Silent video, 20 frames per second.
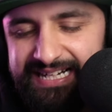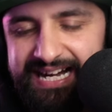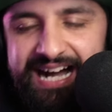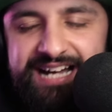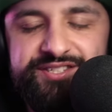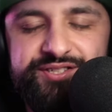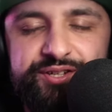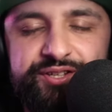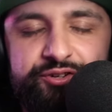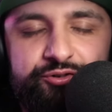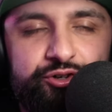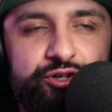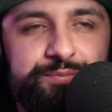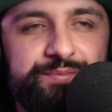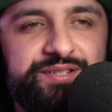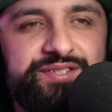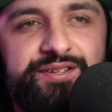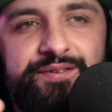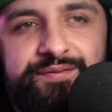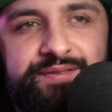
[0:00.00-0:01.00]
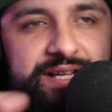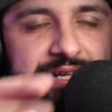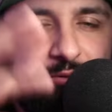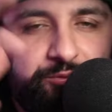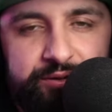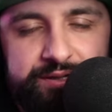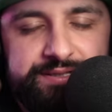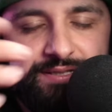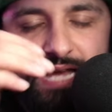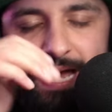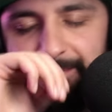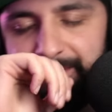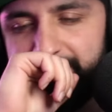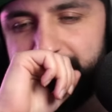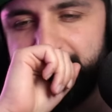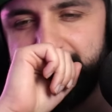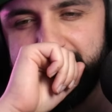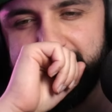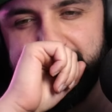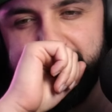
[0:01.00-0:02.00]
saw the rumors of like what's happening
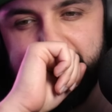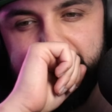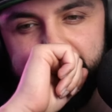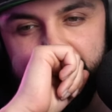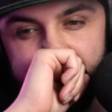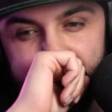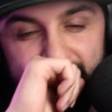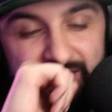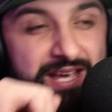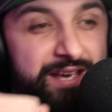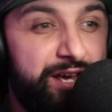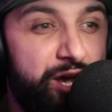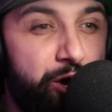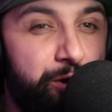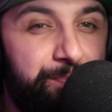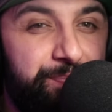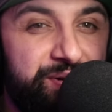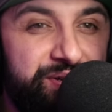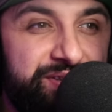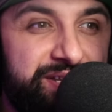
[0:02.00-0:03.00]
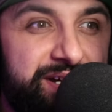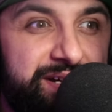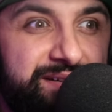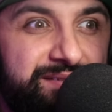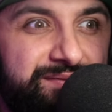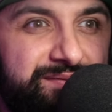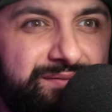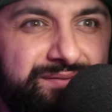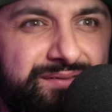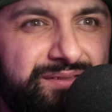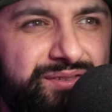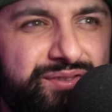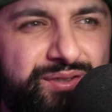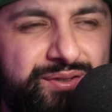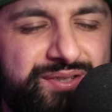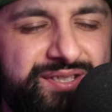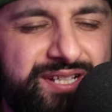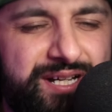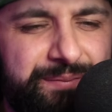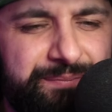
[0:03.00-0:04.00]
with Steam. If they open their
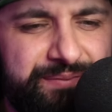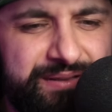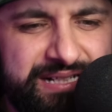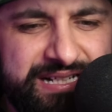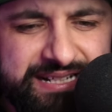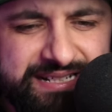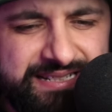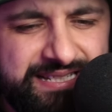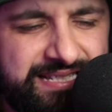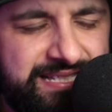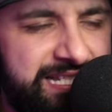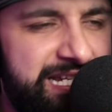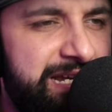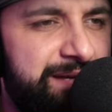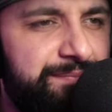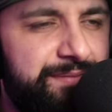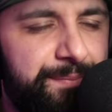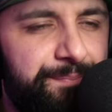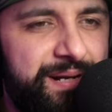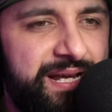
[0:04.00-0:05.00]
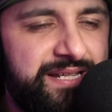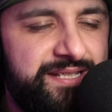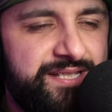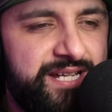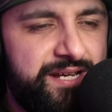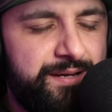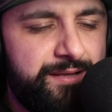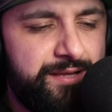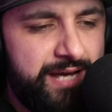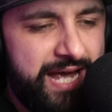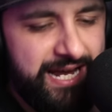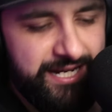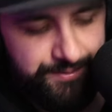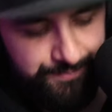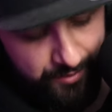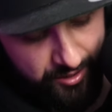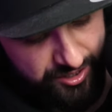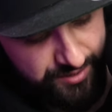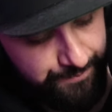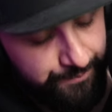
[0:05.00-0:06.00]
doors up to Steam, the PlayStation, the
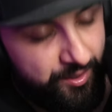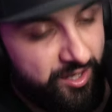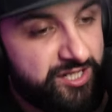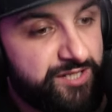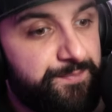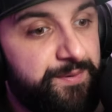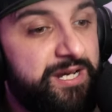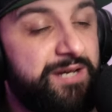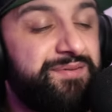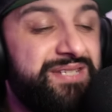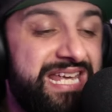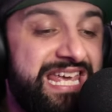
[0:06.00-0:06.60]
Xbox box becomes